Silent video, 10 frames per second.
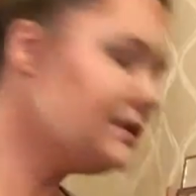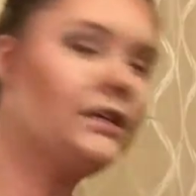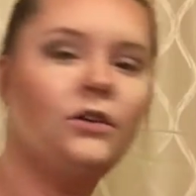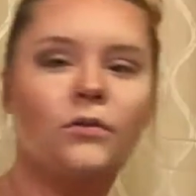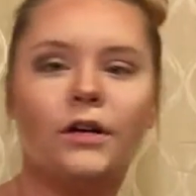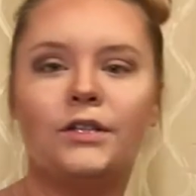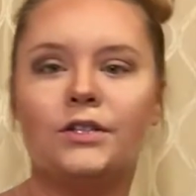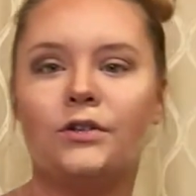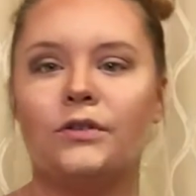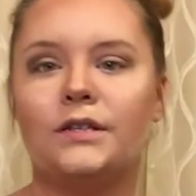thing you want to
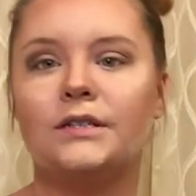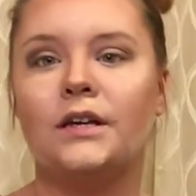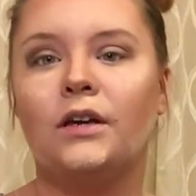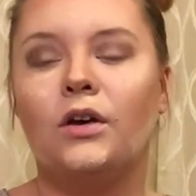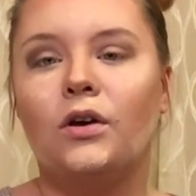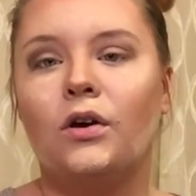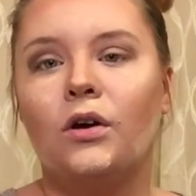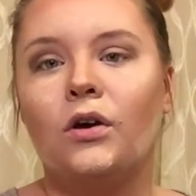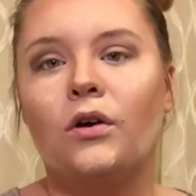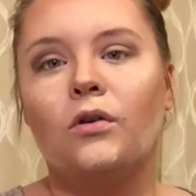do is,
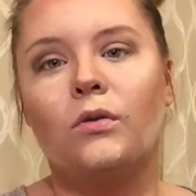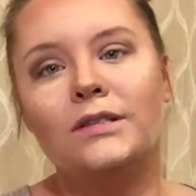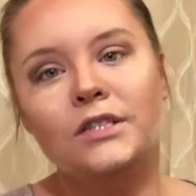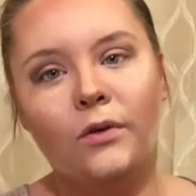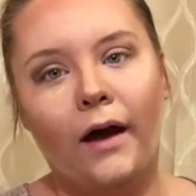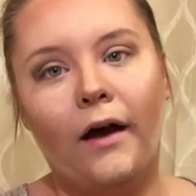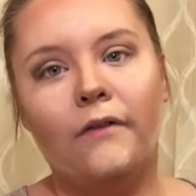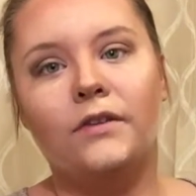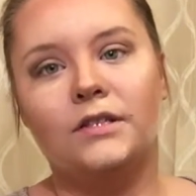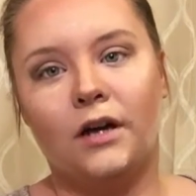once you
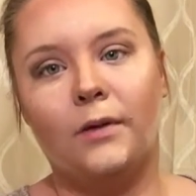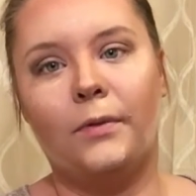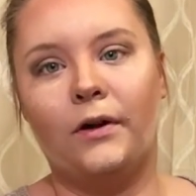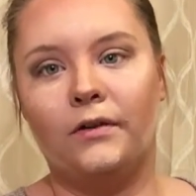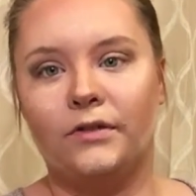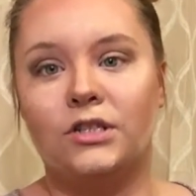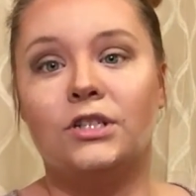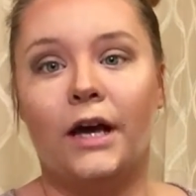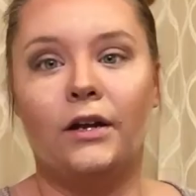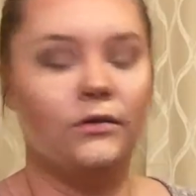have the top part of your
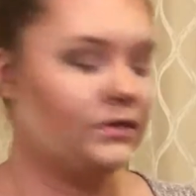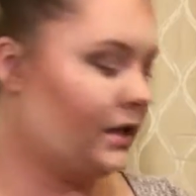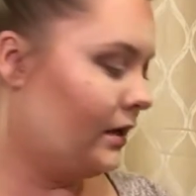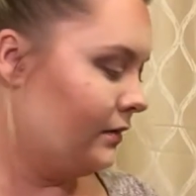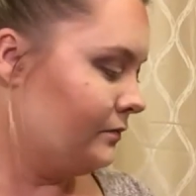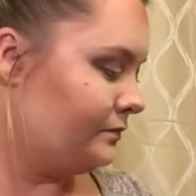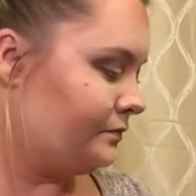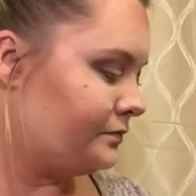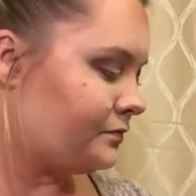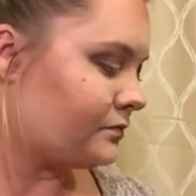shadow done,
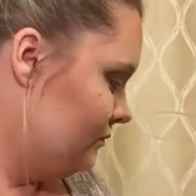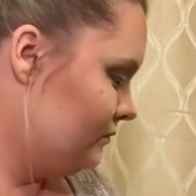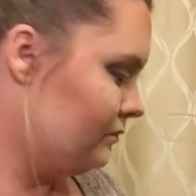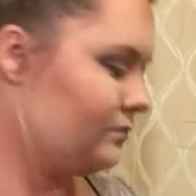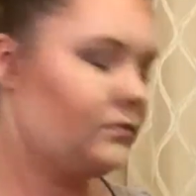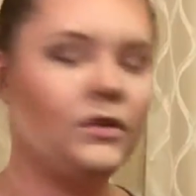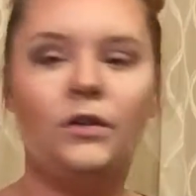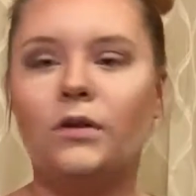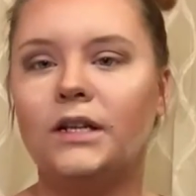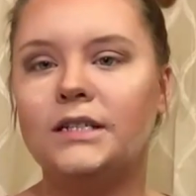you
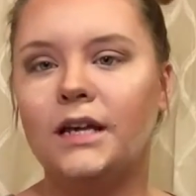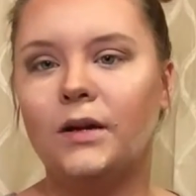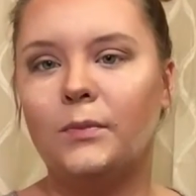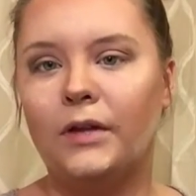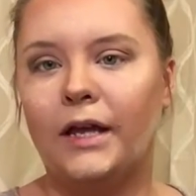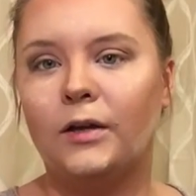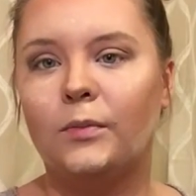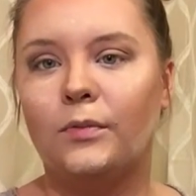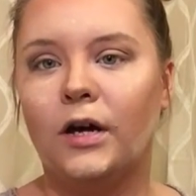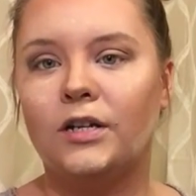want to take a blank
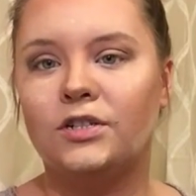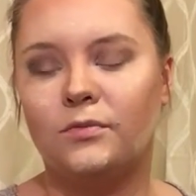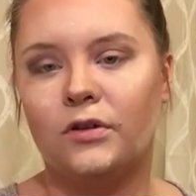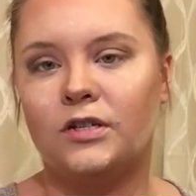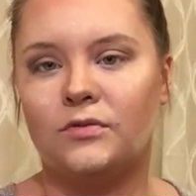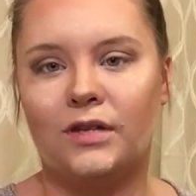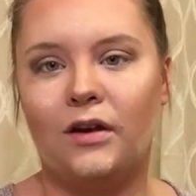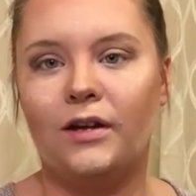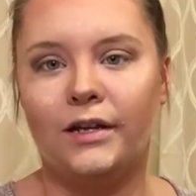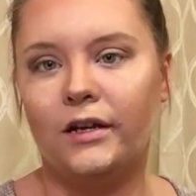brush, a brush without
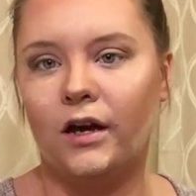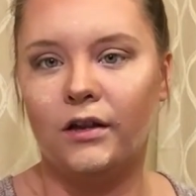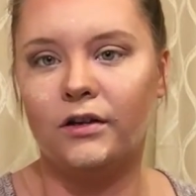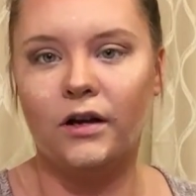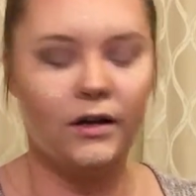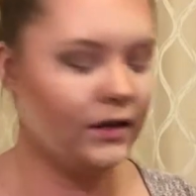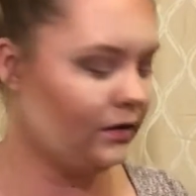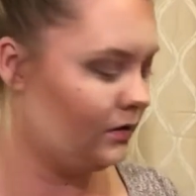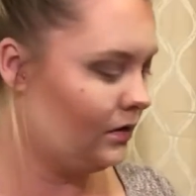any color on it,